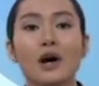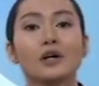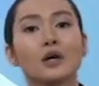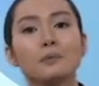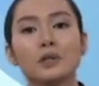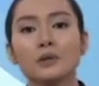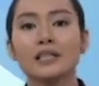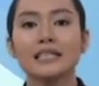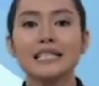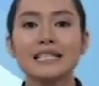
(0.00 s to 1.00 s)

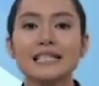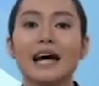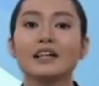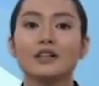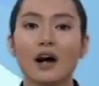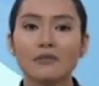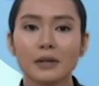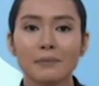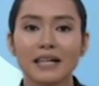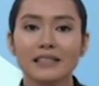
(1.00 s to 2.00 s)
communities, and
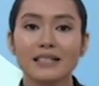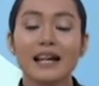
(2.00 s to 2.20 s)
government